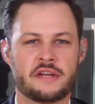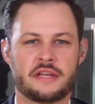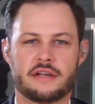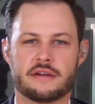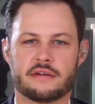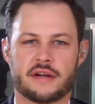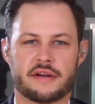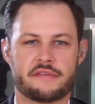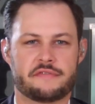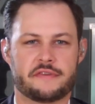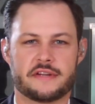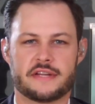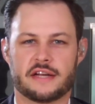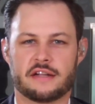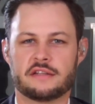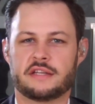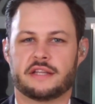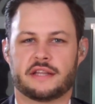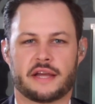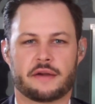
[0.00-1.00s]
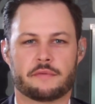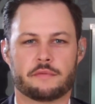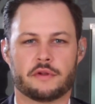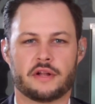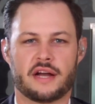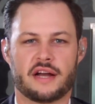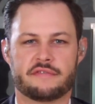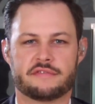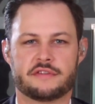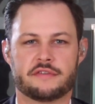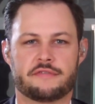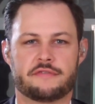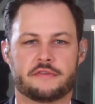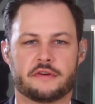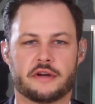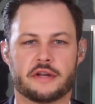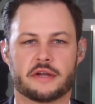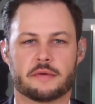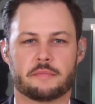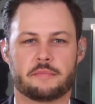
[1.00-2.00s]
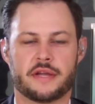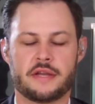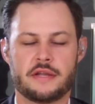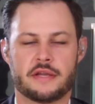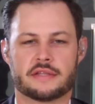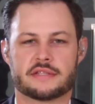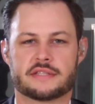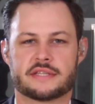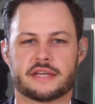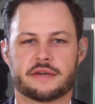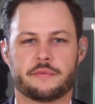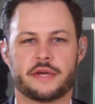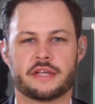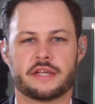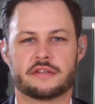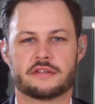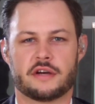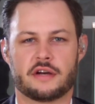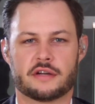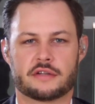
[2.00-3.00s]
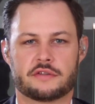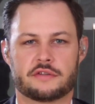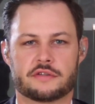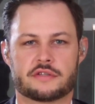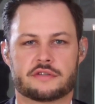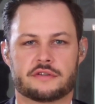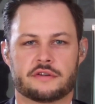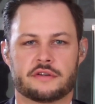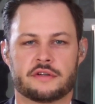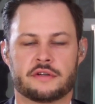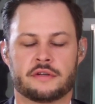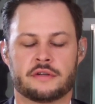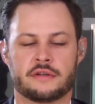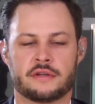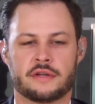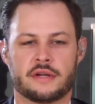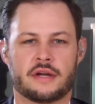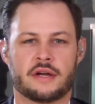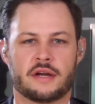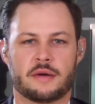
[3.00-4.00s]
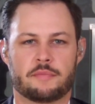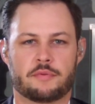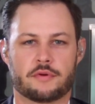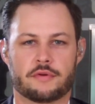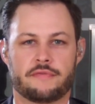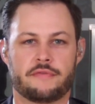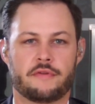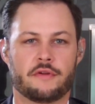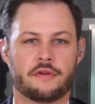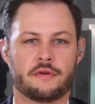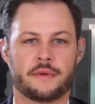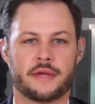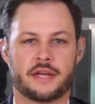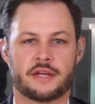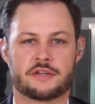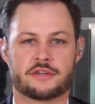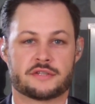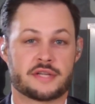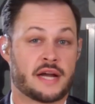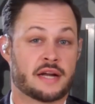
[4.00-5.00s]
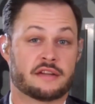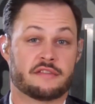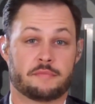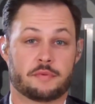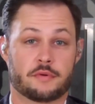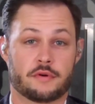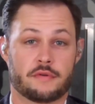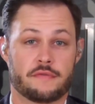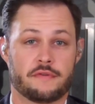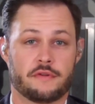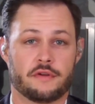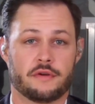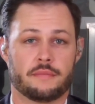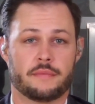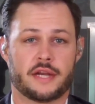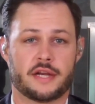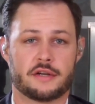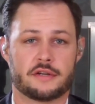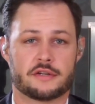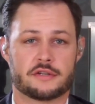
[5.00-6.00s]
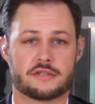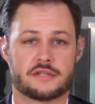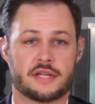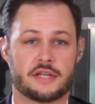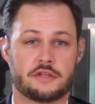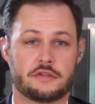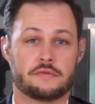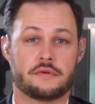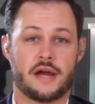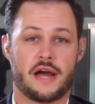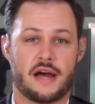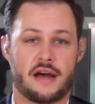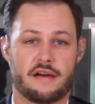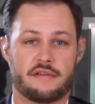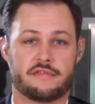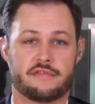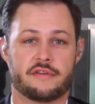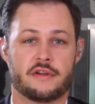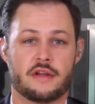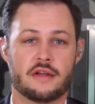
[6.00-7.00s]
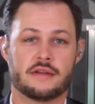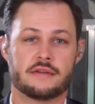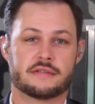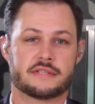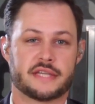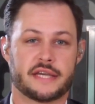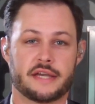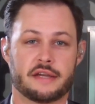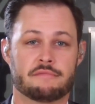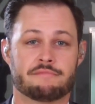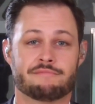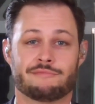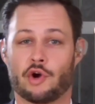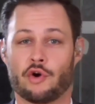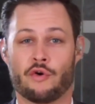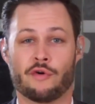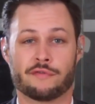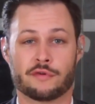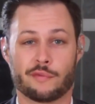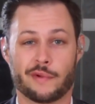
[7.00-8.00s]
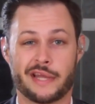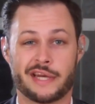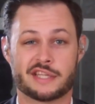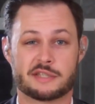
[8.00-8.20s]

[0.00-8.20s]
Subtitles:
here at Fidelity, we'll have differing opinions. We can talk to certain portfolio managers, active portfolio managers that do have, say, an overweight